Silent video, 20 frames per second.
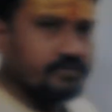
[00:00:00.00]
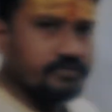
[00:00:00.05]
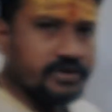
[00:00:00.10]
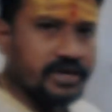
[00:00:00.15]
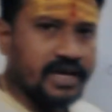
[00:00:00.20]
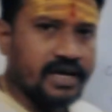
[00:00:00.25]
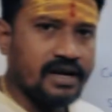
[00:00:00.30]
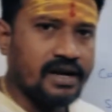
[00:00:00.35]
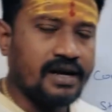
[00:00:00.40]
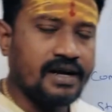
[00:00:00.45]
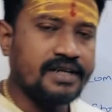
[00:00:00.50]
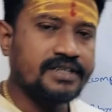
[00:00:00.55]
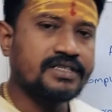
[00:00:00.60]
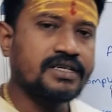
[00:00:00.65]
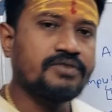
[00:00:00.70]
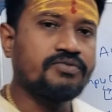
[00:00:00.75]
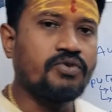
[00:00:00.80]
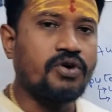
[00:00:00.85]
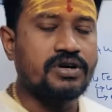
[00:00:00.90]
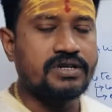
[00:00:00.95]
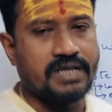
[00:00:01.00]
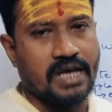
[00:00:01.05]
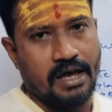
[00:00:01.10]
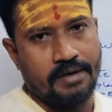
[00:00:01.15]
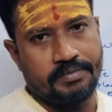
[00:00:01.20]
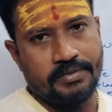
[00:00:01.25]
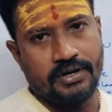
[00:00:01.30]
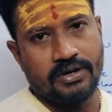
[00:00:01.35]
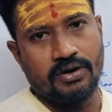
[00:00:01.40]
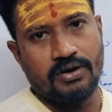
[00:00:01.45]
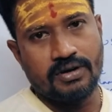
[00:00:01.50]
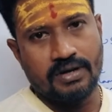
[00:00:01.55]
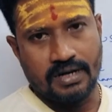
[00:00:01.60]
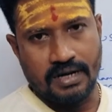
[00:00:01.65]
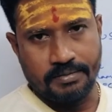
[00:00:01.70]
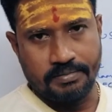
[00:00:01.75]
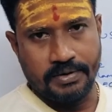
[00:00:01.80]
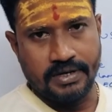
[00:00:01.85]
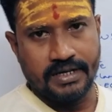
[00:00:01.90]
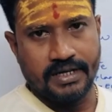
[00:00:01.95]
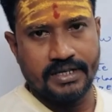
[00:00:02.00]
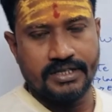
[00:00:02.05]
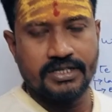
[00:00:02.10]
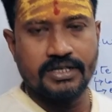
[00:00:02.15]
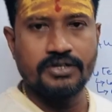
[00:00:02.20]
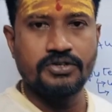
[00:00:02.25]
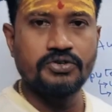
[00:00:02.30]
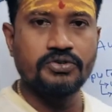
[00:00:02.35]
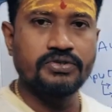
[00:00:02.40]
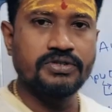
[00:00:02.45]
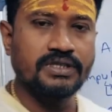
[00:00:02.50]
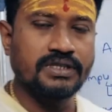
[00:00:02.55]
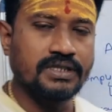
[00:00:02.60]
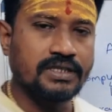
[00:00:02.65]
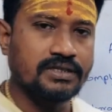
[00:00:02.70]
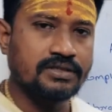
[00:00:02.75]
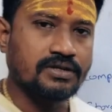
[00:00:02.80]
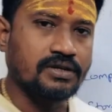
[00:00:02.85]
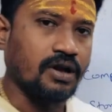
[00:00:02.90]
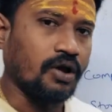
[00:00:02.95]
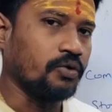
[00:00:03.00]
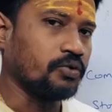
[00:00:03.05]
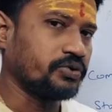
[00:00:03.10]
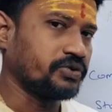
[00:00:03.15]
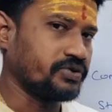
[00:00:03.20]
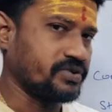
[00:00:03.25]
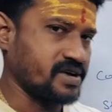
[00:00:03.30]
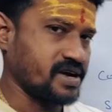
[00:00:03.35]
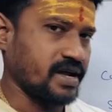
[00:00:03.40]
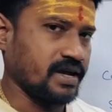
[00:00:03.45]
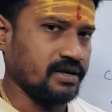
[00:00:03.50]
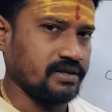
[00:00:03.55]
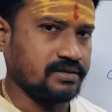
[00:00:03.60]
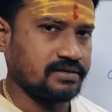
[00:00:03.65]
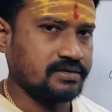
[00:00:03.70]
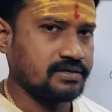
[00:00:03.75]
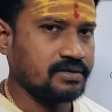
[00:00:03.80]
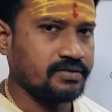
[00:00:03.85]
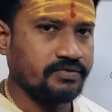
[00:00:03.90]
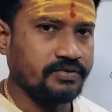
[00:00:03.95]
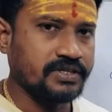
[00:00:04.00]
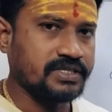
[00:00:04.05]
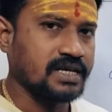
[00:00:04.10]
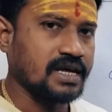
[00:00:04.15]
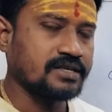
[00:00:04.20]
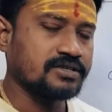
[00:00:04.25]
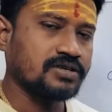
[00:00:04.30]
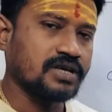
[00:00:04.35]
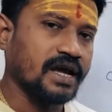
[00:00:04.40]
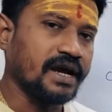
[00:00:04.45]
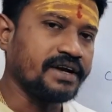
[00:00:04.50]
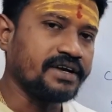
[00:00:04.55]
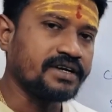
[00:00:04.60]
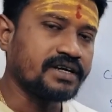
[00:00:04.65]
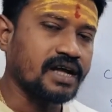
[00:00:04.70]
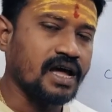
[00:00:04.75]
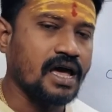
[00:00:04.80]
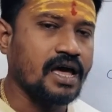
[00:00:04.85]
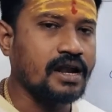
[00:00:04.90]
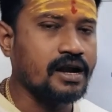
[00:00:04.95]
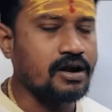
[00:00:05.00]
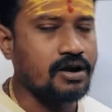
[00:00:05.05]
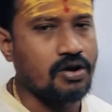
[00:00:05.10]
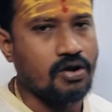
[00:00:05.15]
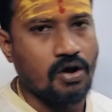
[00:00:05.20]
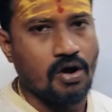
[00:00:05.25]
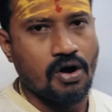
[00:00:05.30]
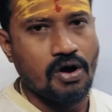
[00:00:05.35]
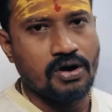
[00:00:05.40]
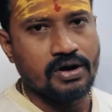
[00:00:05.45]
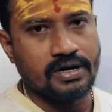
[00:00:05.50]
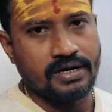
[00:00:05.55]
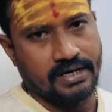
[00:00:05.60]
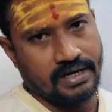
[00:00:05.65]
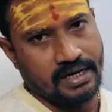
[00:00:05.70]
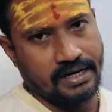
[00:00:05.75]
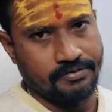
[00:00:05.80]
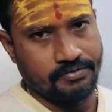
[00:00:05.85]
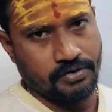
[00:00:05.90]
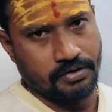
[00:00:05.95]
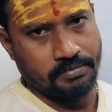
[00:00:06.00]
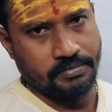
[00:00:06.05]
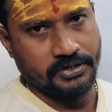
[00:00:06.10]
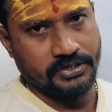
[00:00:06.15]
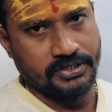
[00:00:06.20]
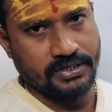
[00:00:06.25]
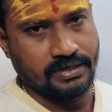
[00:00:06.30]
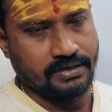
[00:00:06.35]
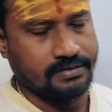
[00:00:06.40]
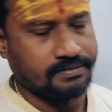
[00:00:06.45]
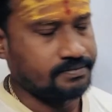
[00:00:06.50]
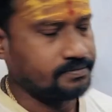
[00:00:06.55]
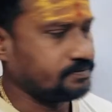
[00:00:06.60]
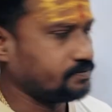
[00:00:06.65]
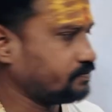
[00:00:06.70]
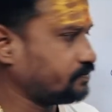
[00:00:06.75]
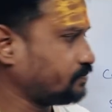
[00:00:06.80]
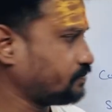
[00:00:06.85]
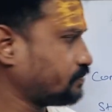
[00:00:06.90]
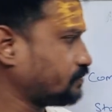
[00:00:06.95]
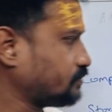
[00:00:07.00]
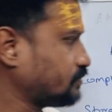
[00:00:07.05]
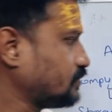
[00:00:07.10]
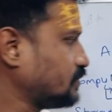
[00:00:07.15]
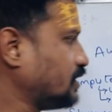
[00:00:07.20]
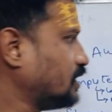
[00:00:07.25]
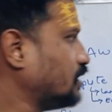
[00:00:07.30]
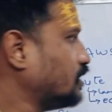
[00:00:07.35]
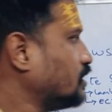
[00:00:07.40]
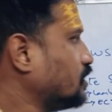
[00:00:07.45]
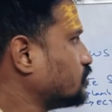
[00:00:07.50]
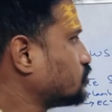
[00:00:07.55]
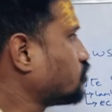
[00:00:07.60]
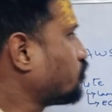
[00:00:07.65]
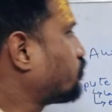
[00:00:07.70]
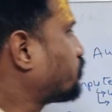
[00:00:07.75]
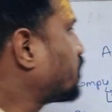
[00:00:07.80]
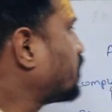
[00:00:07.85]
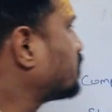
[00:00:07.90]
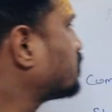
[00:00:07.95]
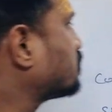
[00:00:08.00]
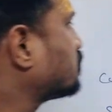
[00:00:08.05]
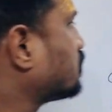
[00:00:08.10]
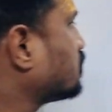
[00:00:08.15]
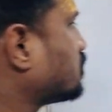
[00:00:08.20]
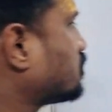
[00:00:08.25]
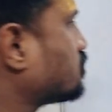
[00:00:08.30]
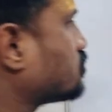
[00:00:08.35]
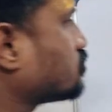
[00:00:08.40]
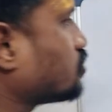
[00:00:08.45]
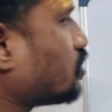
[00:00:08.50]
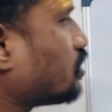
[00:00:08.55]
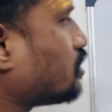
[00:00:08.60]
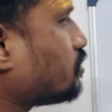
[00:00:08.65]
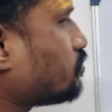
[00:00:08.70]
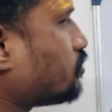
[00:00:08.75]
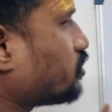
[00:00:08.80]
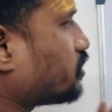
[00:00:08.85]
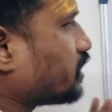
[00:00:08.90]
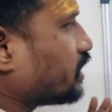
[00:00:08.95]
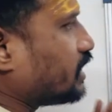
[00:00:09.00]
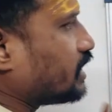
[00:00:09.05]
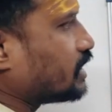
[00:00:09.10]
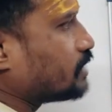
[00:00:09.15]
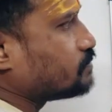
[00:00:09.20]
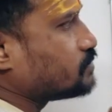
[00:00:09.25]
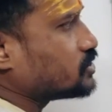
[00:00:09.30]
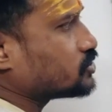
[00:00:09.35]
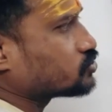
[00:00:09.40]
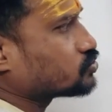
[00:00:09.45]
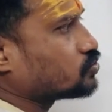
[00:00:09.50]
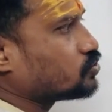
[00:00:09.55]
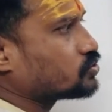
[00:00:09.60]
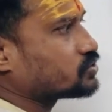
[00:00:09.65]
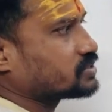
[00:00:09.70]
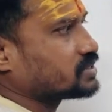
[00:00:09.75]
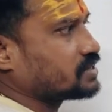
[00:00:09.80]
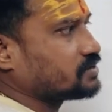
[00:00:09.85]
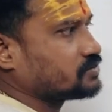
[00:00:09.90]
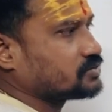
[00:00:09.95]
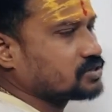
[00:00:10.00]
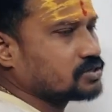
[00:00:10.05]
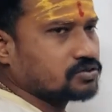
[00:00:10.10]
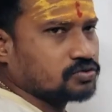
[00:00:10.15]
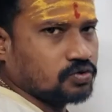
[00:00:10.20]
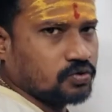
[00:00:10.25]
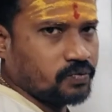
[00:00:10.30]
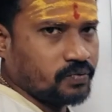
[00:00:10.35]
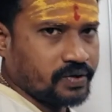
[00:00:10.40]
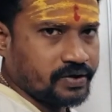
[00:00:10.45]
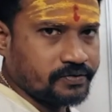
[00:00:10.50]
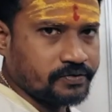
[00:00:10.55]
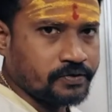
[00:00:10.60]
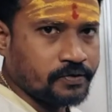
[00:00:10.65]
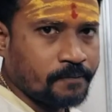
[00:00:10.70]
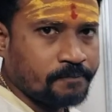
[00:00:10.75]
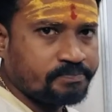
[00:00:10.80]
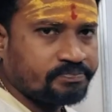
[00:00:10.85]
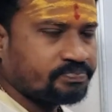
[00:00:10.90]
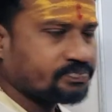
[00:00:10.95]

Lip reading: We can understand what's happening on our application using these CloudTrails, which has entire logged information. So friends, this is all about AWS Core Services overview.